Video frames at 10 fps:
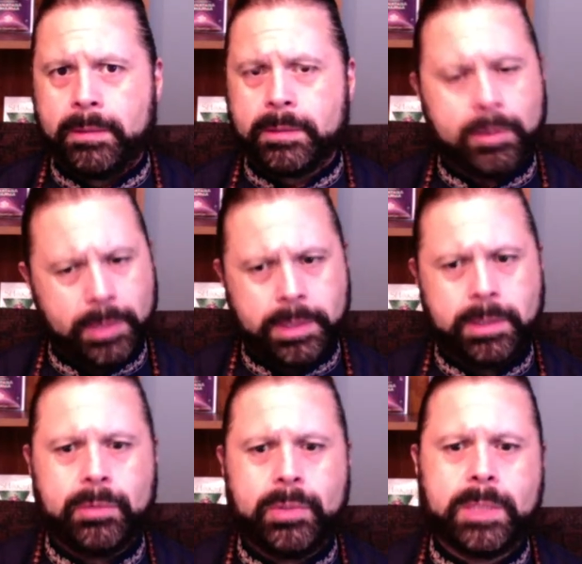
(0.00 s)
So this
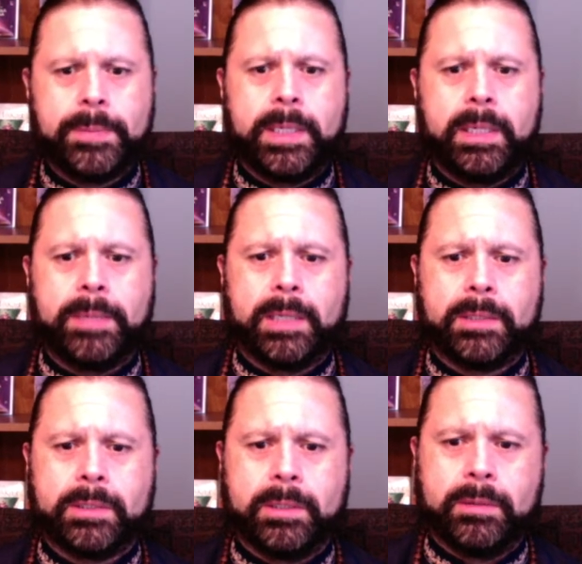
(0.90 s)
is who he's speaking
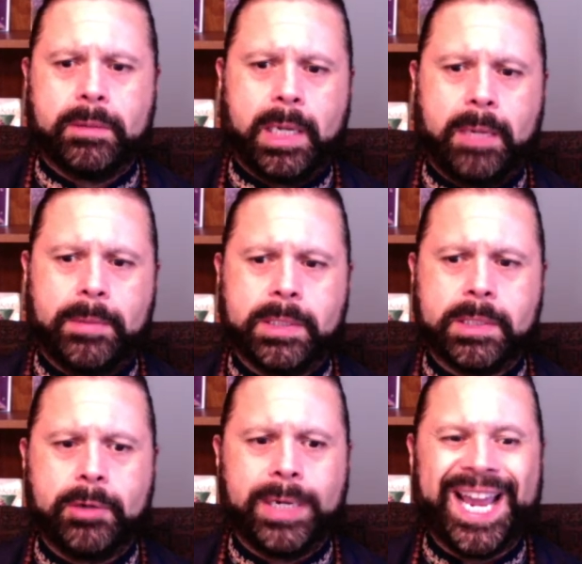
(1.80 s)
about. So I am
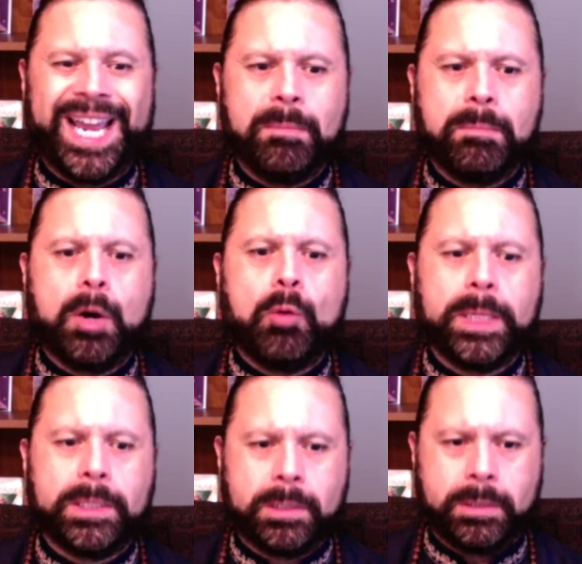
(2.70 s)
considering a
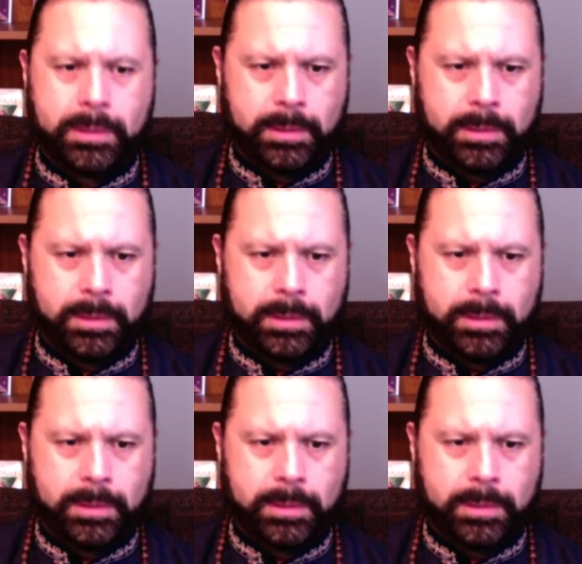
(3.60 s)
moment